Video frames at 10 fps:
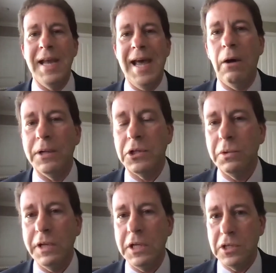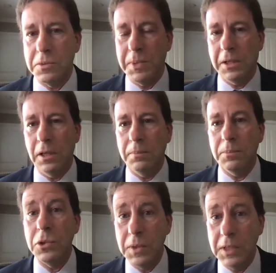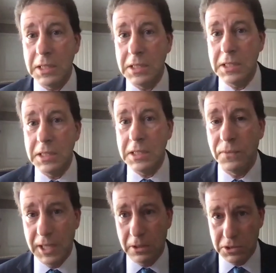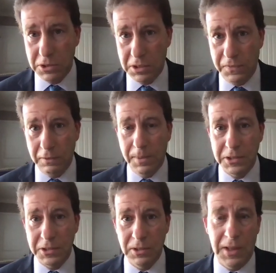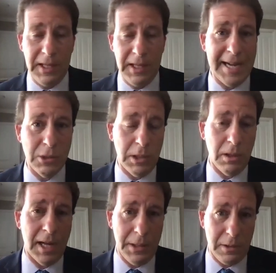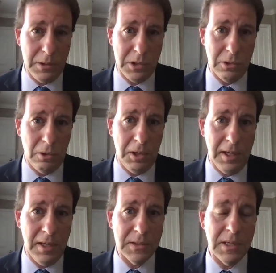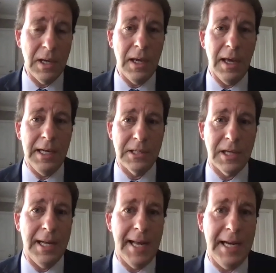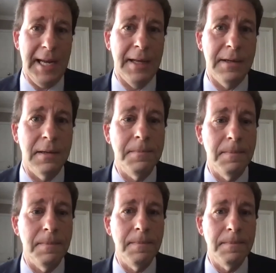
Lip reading: But now it's really just become too easy for senators to filibuster. And I think that's what a lot of the concern is. And it's gotten out of hand.